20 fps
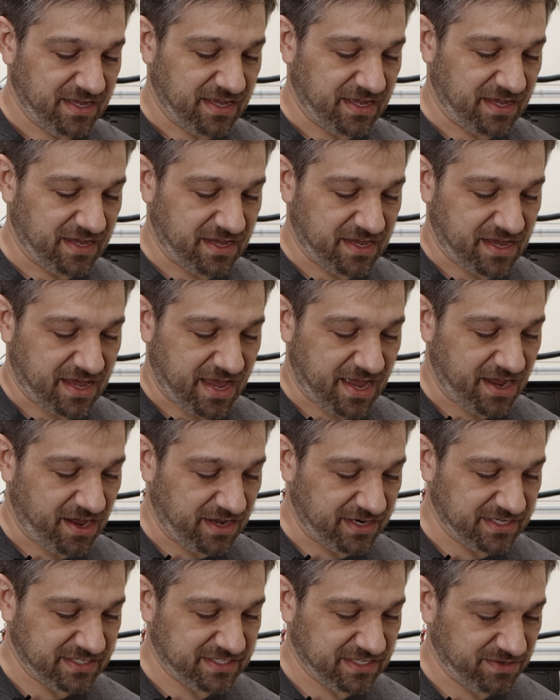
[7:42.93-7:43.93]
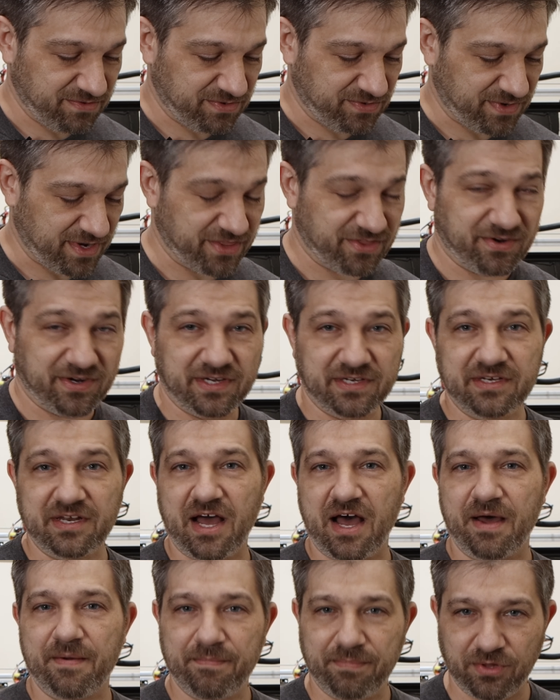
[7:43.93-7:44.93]
I honestly would rather it
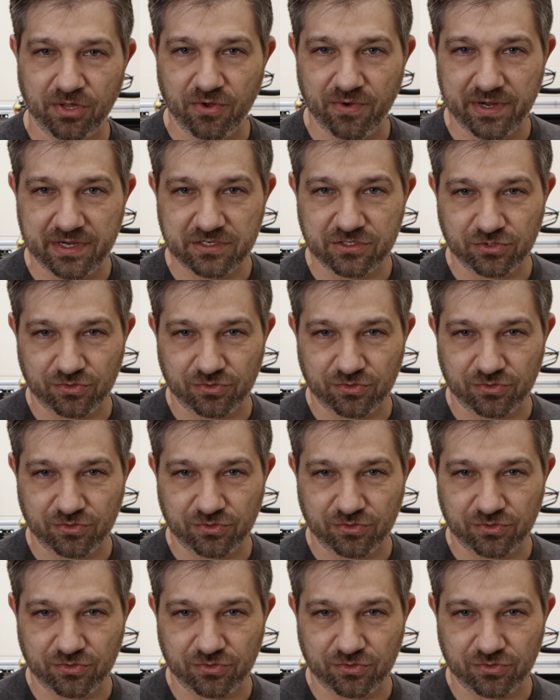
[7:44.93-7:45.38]
not blowing